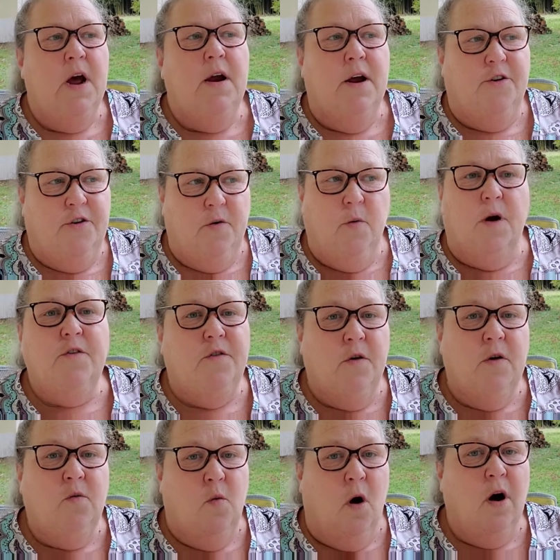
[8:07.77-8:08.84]
Now, she was
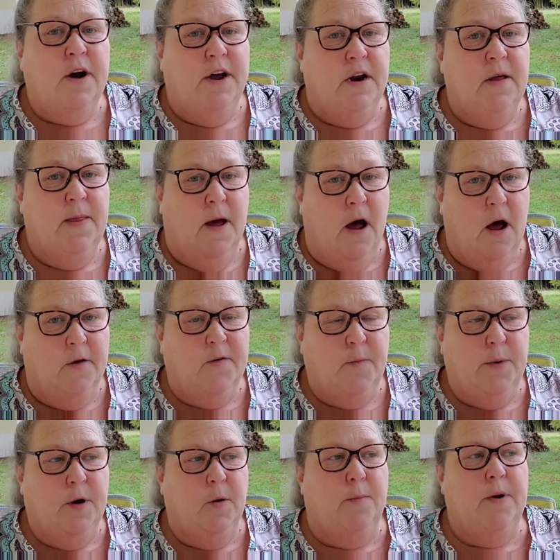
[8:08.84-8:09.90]
doing walking in the
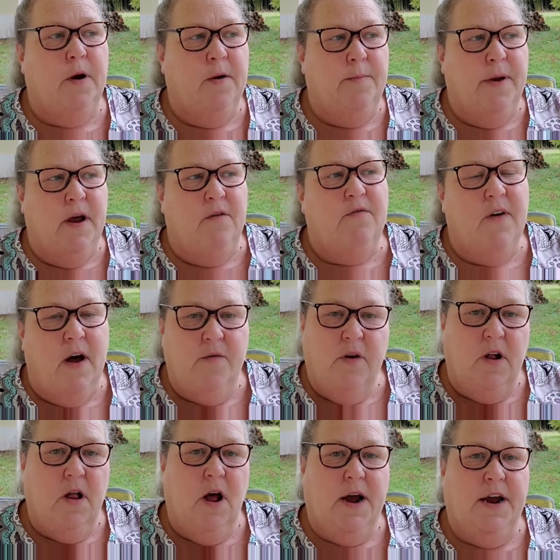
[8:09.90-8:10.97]
hospital, but it being 5
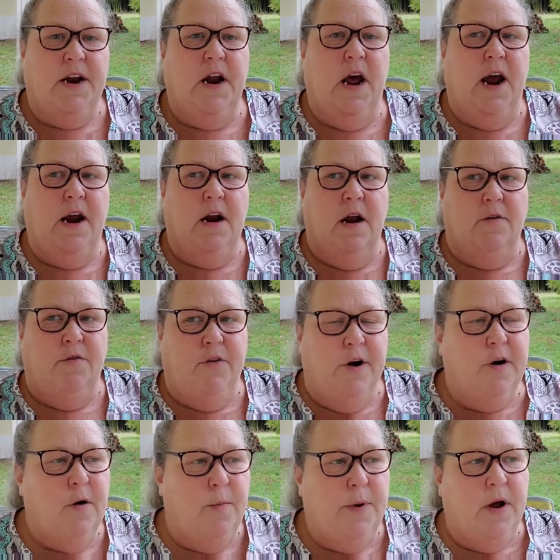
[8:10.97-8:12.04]
o'clock at night and
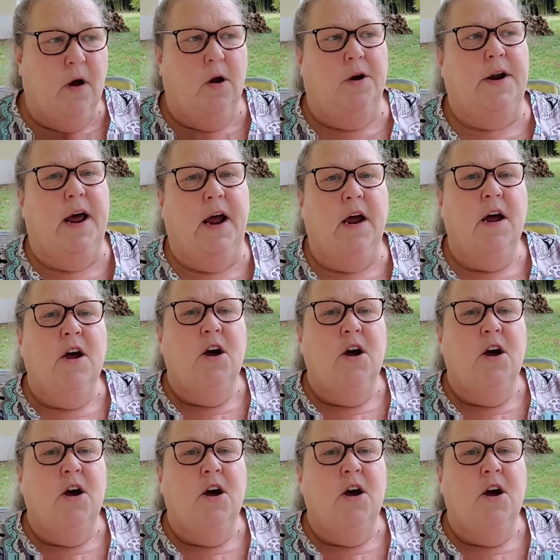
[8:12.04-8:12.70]
therapy all day,